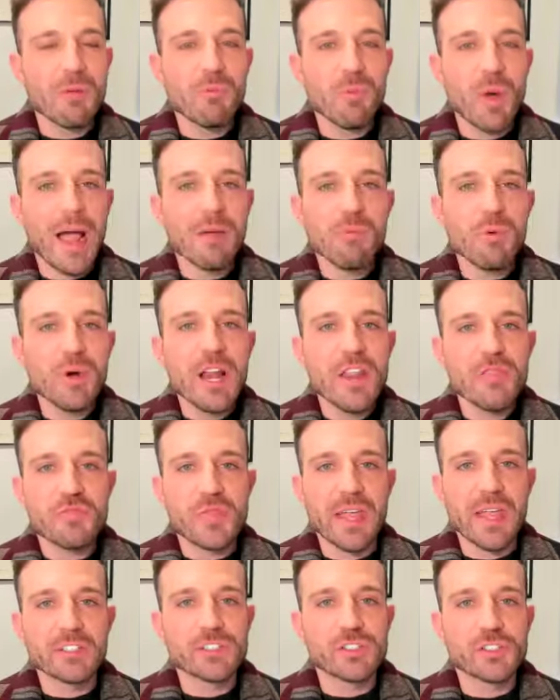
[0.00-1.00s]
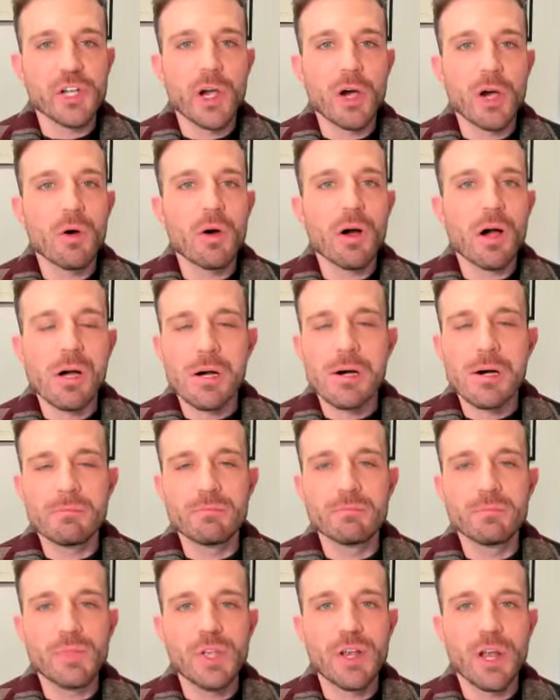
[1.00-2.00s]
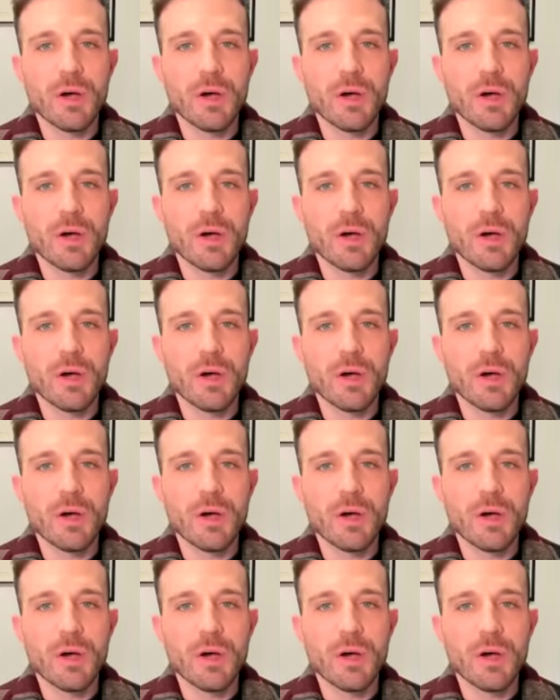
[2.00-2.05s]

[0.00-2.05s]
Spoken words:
I wouldn't think so.